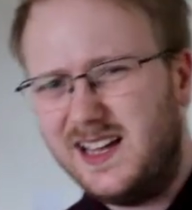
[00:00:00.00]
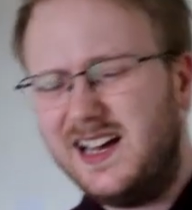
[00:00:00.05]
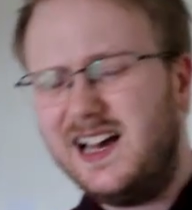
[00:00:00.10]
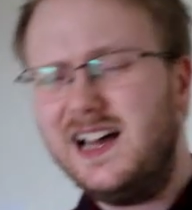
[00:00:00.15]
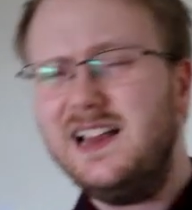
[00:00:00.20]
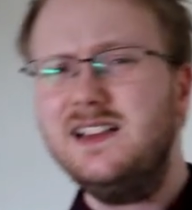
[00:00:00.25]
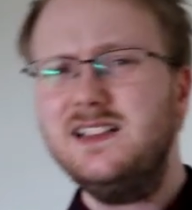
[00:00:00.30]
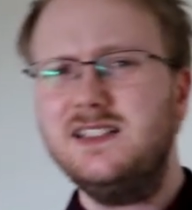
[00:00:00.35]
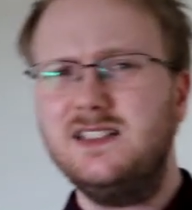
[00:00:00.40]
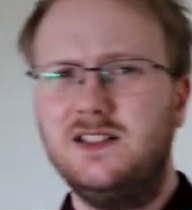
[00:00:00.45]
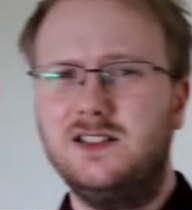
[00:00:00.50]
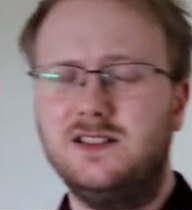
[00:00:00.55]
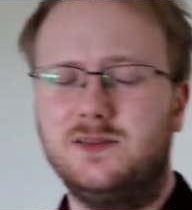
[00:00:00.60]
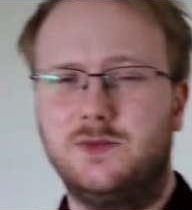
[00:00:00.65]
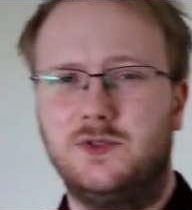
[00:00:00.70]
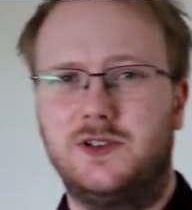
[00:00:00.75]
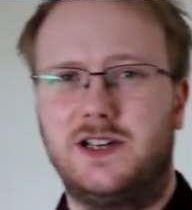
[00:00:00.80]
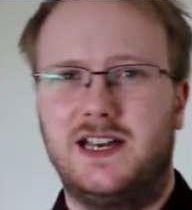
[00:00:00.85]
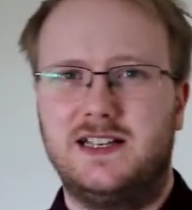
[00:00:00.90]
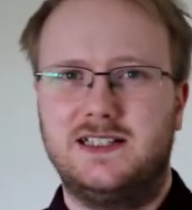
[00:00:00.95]
And there's lots
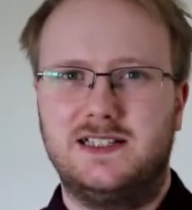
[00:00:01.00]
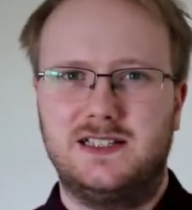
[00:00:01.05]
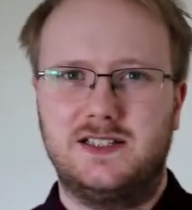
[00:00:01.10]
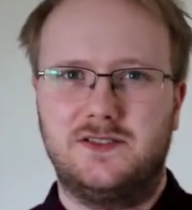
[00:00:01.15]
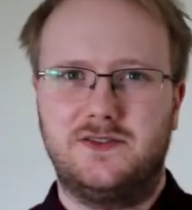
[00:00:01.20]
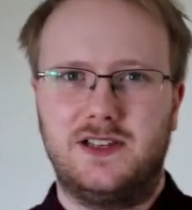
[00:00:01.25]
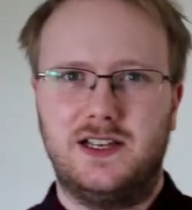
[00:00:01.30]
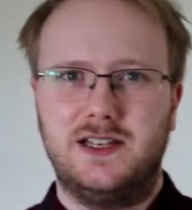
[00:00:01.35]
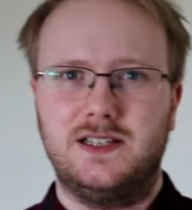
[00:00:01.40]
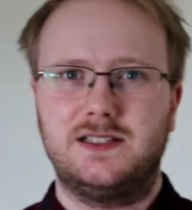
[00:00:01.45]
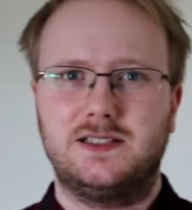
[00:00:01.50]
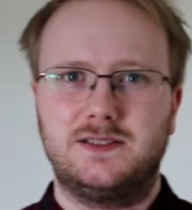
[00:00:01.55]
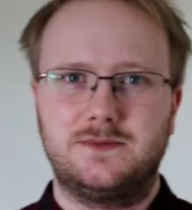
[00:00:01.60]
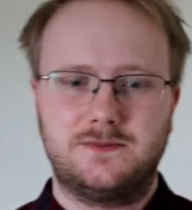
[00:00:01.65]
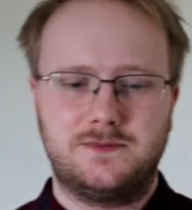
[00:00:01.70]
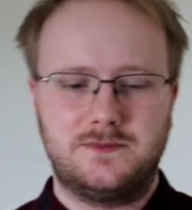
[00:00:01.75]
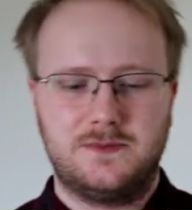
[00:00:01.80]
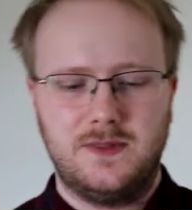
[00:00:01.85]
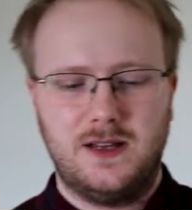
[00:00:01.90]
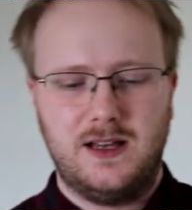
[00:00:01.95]
more cases of this.
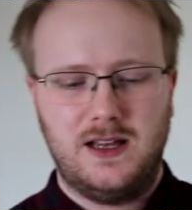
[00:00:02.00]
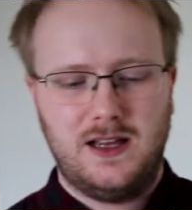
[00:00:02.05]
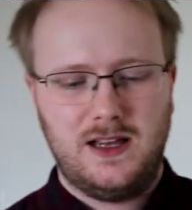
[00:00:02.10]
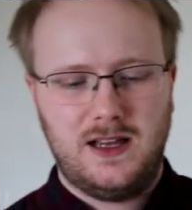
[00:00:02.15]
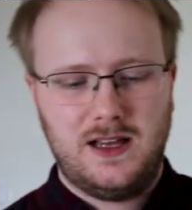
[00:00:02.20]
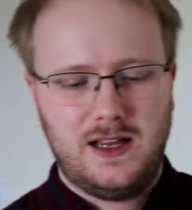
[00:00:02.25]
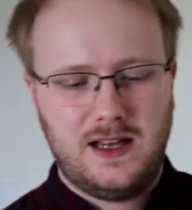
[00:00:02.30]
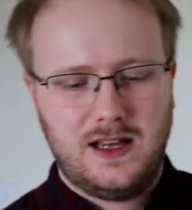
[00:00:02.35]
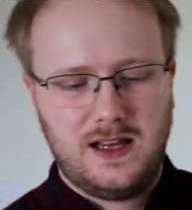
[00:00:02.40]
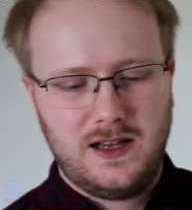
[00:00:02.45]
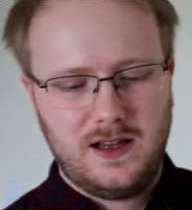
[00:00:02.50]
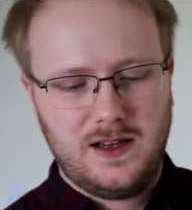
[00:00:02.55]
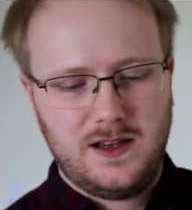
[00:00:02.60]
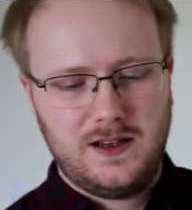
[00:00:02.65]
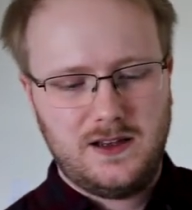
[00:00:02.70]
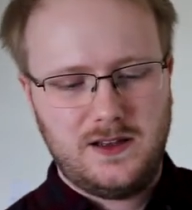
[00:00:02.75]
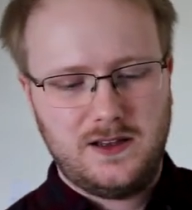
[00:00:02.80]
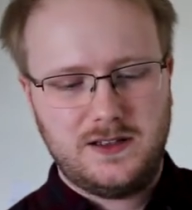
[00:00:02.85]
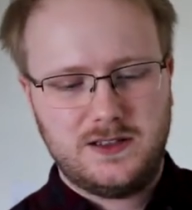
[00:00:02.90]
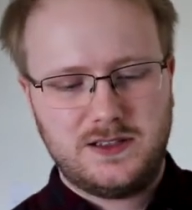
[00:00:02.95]

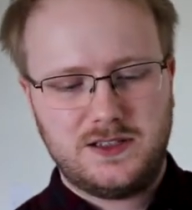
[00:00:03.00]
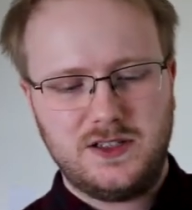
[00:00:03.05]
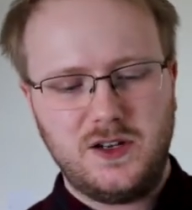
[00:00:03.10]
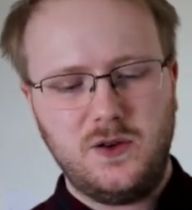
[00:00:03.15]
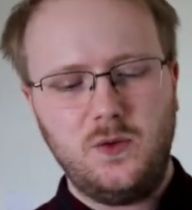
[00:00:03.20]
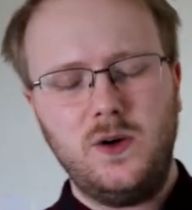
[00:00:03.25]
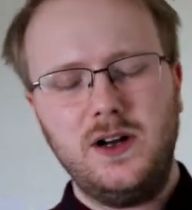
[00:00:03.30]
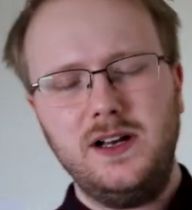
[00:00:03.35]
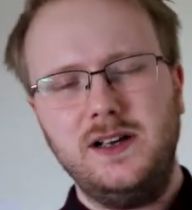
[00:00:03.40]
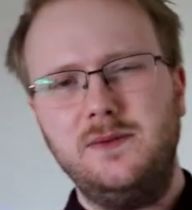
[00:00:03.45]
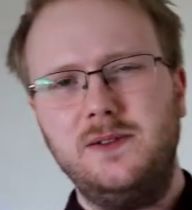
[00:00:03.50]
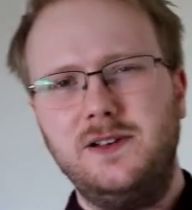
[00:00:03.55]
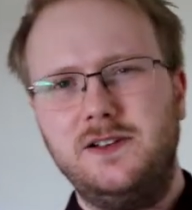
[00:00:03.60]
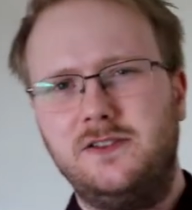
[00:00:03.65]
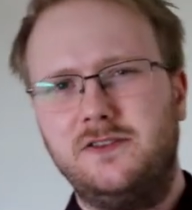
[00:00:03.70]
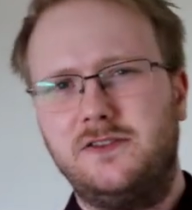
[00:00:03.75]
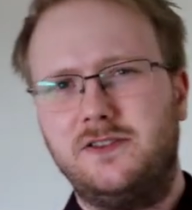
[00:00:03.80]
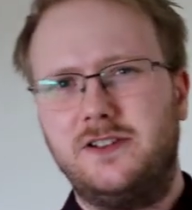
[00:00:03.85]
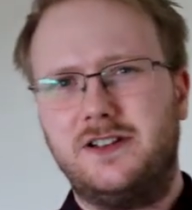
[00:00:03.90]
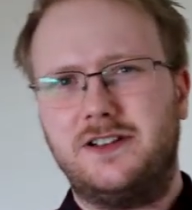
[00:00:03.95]
So why am I
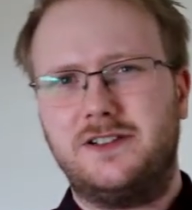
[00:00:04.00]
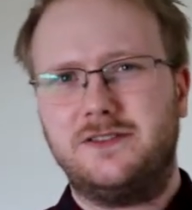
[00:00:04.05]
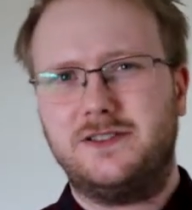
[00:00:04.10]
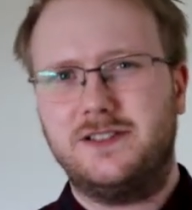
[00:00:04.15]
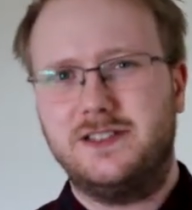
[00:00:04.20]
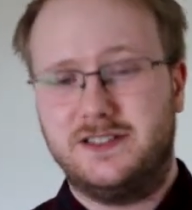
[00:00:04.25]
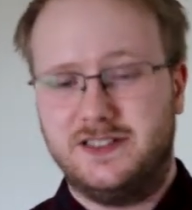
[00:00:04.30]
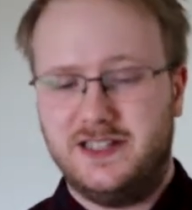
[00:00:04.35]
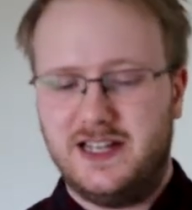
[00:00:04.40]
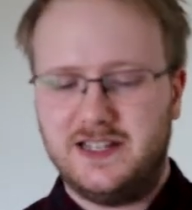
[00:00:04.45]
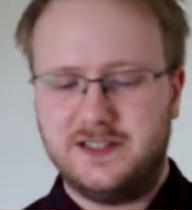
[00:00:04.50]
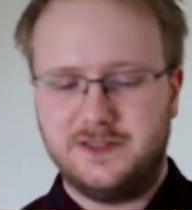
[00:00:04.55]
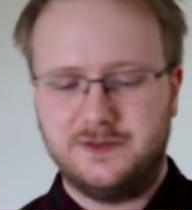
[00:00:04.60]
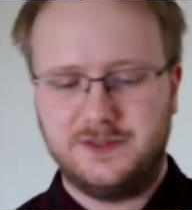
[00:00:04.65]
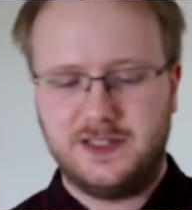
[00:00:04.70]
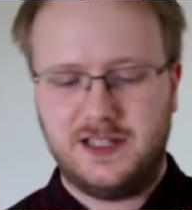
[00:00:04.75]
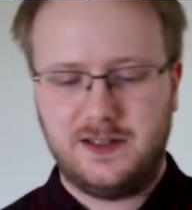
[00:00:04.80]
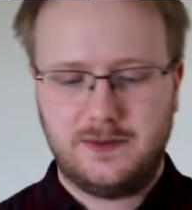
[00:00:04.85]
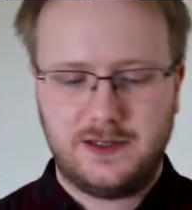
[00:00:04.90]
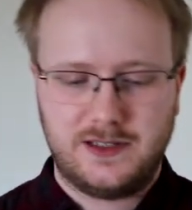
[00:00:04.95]
referring to it as nasal
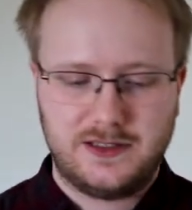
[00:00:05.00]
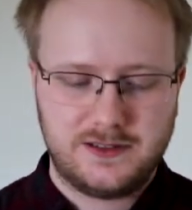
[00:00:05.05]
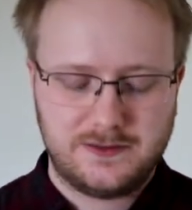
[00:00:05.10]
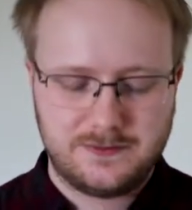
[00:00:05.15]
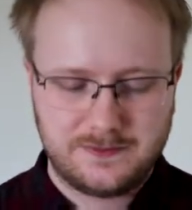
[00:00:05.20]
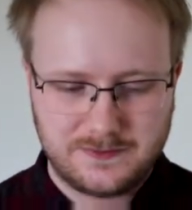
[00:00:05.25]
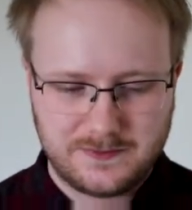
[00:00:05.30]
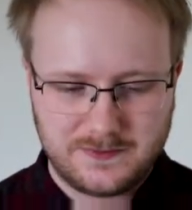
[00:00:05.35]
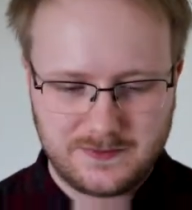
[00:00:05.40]
demons?